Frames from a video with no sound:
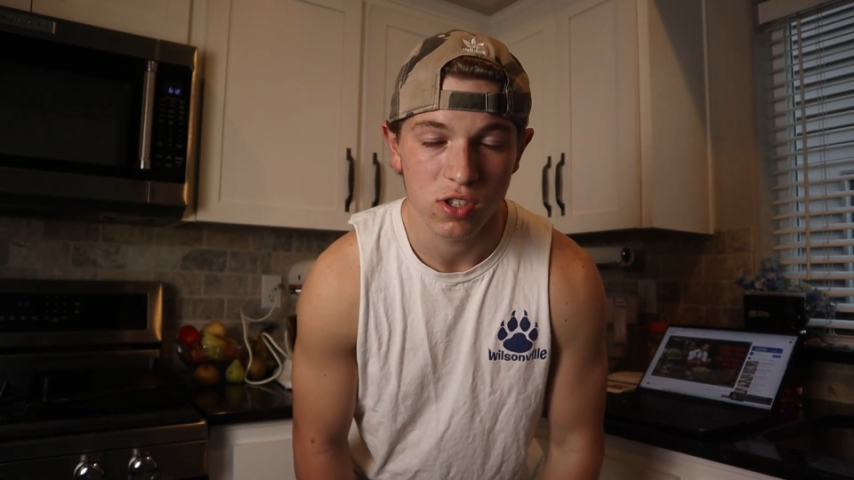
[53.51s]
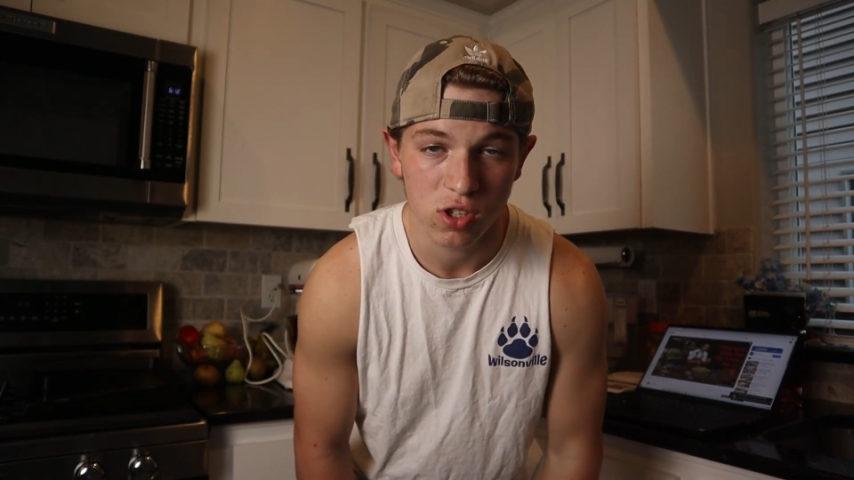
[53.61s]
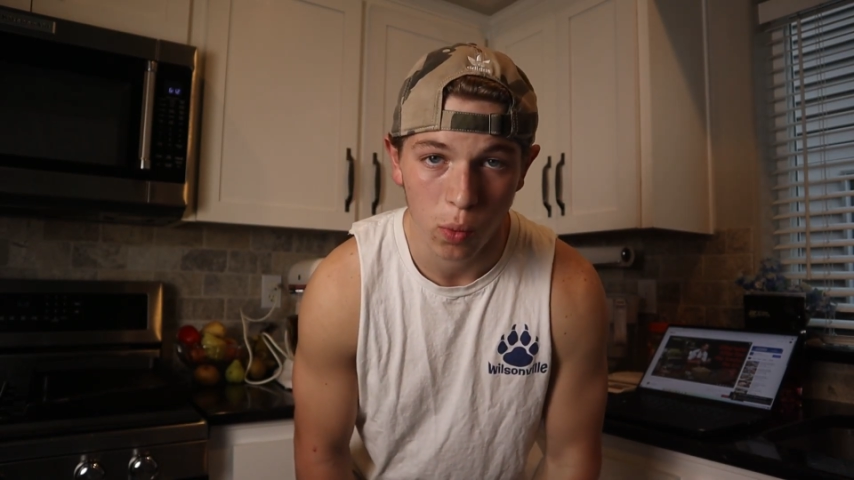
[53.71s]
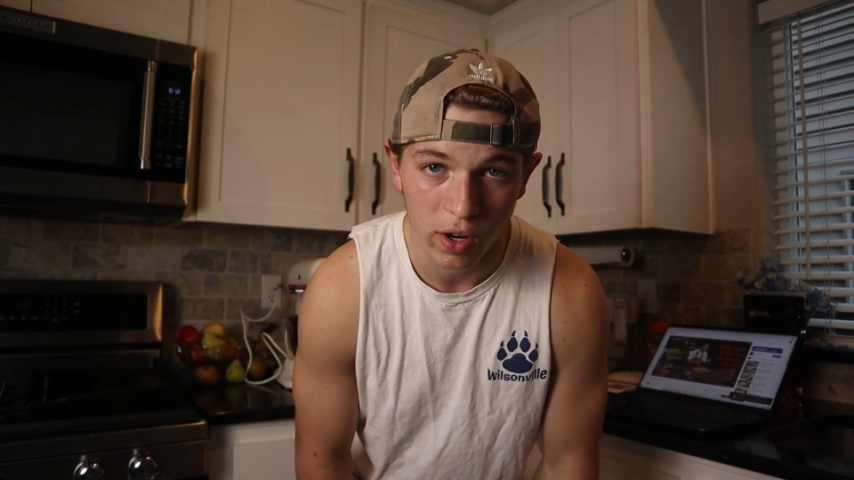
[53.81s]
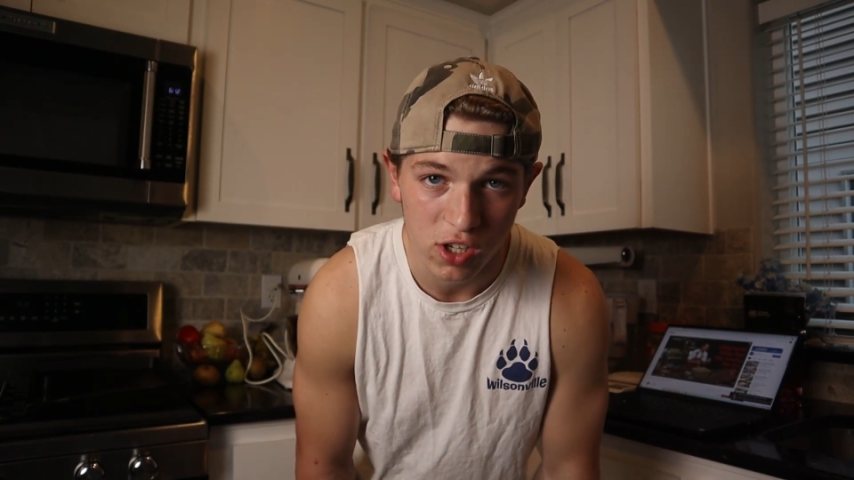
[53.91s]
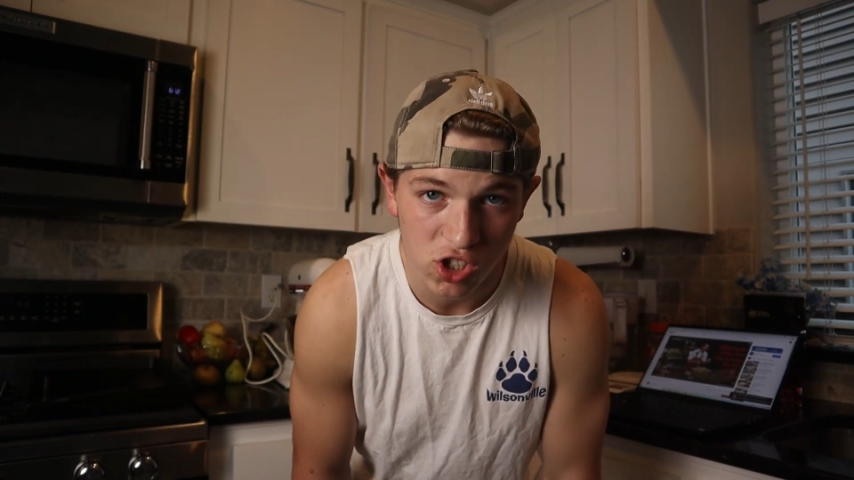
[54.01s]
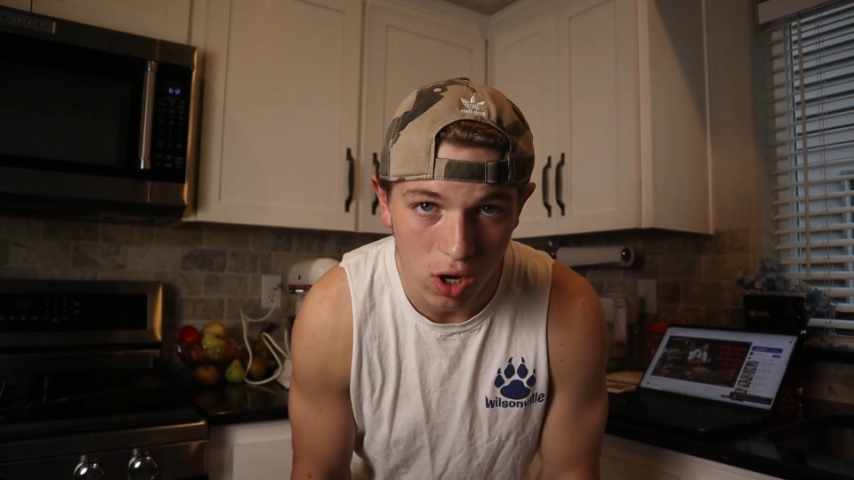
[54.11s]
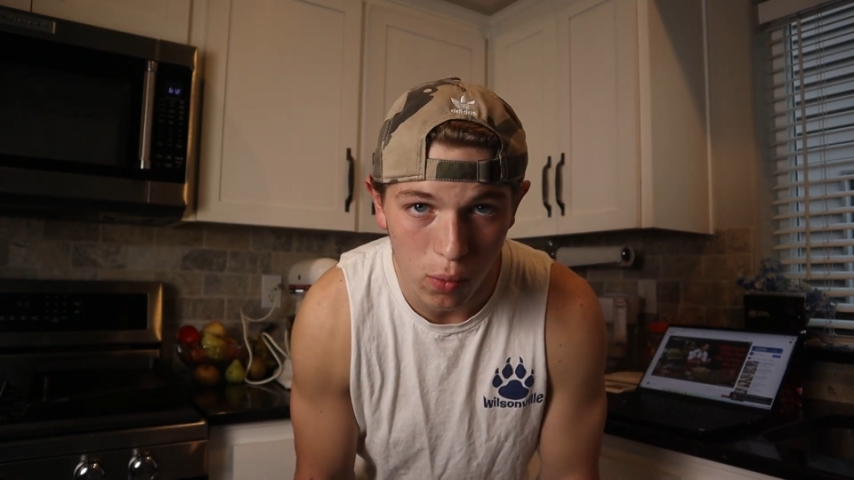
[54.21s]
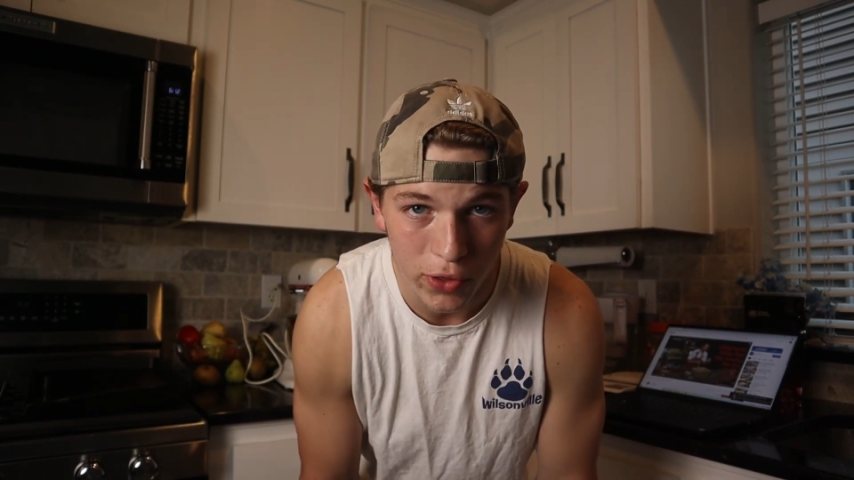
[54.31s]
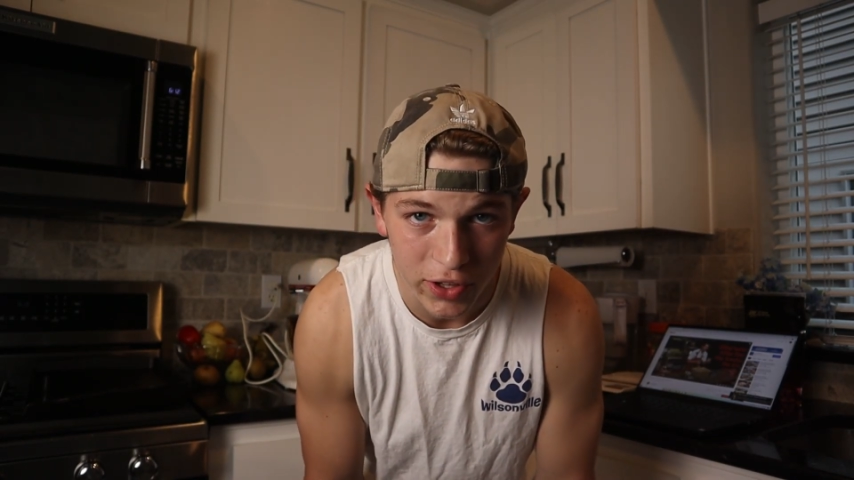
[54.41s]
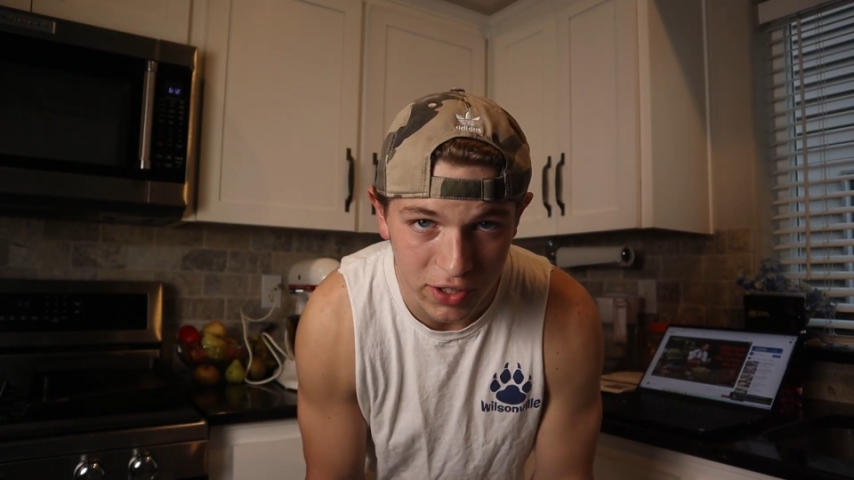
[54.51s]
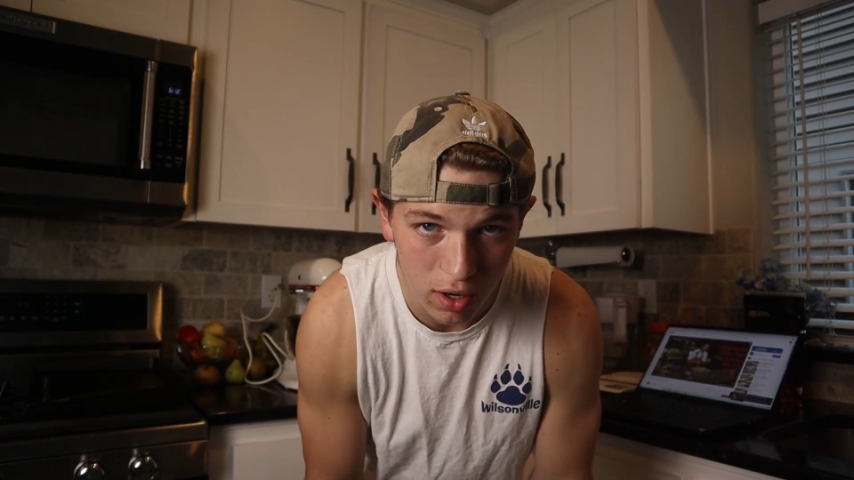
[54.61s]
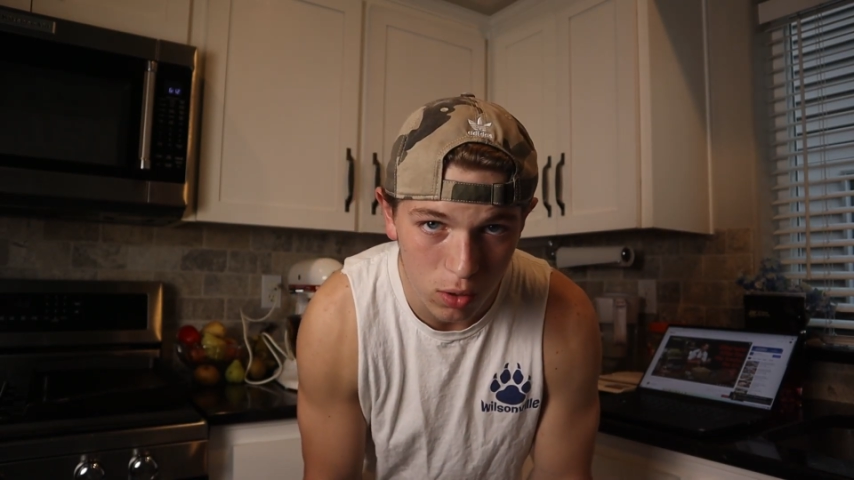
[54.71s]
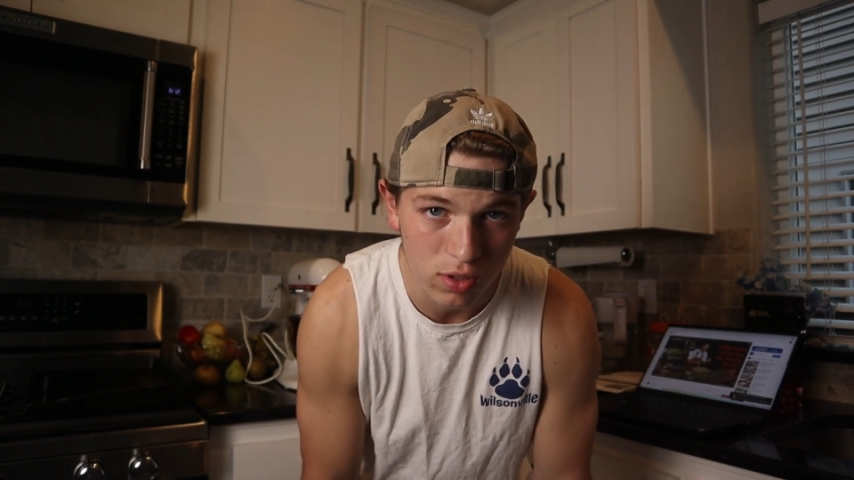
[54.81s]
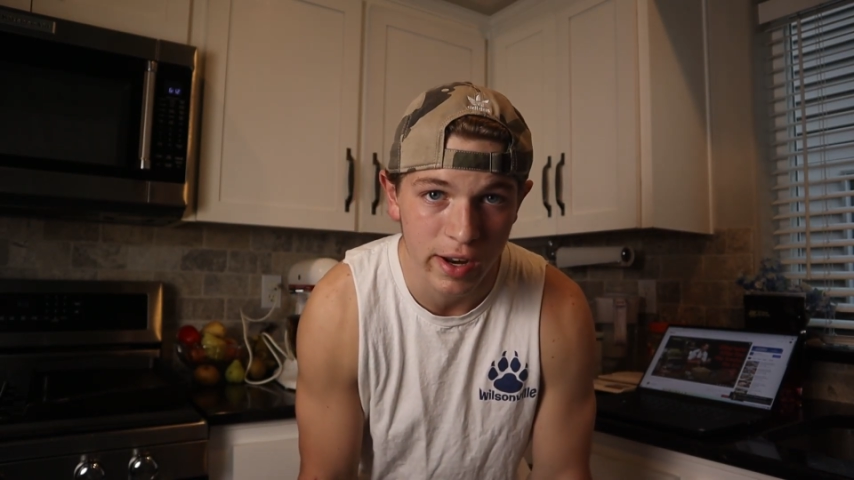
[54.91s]
So we're going to start with the
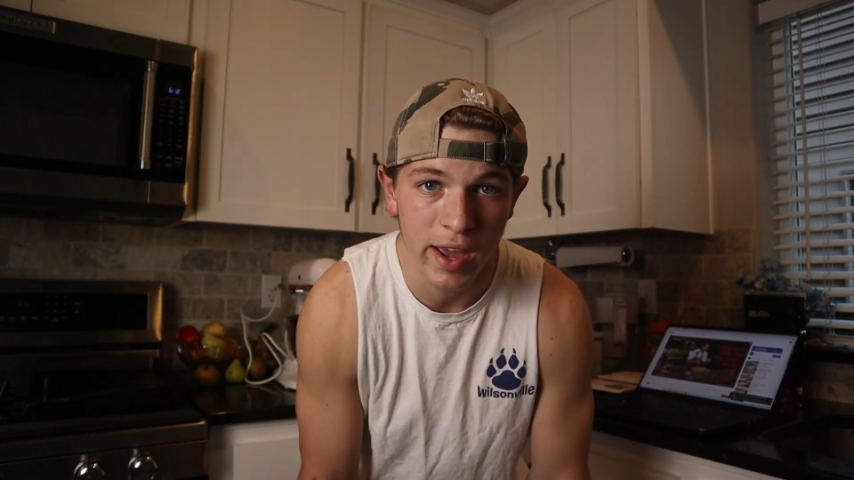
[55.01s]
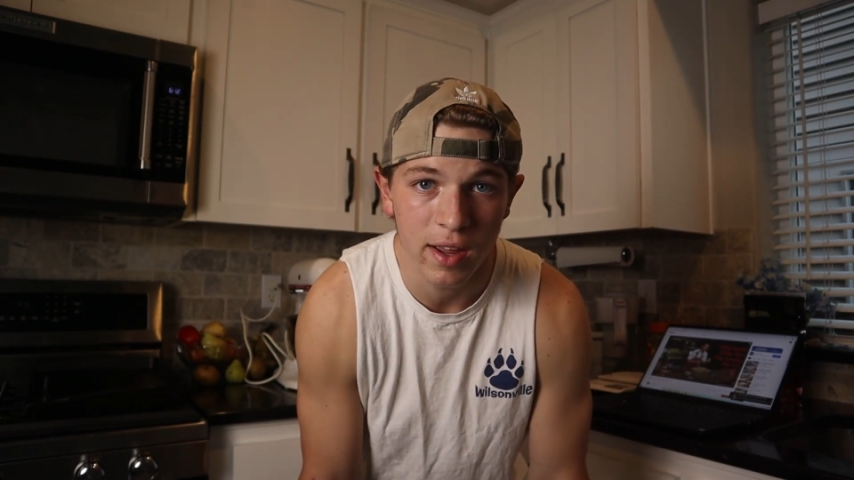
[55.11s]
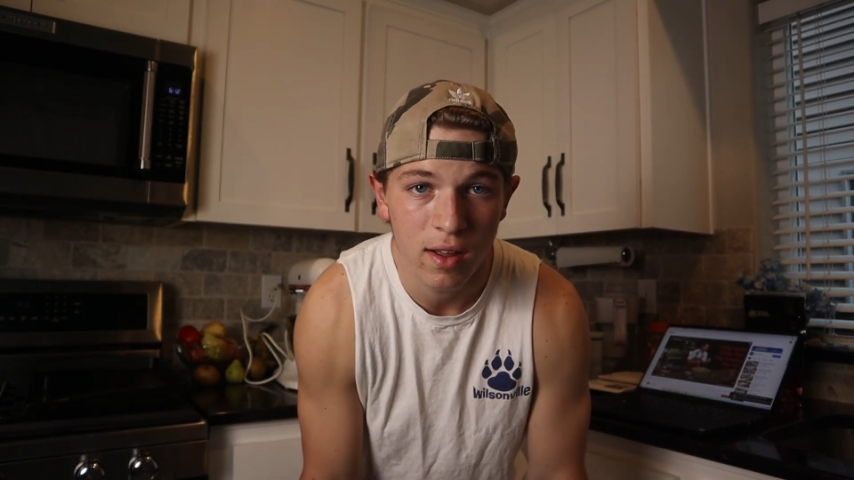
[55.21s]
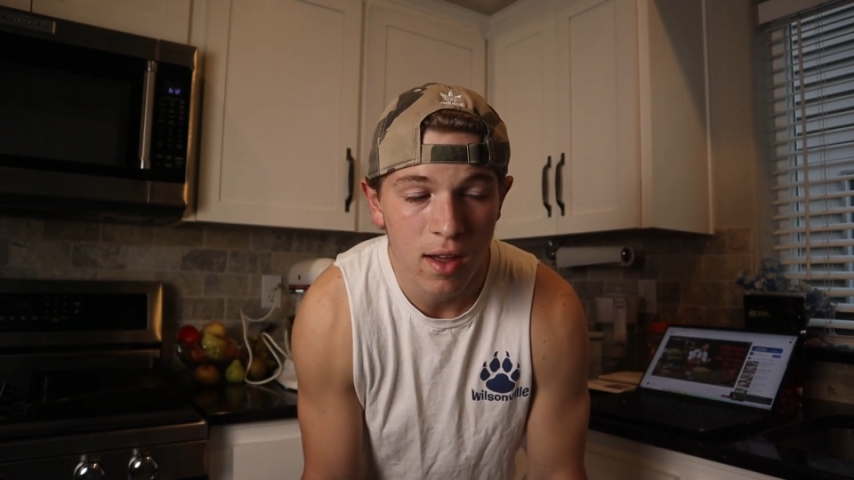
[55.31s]
dough today.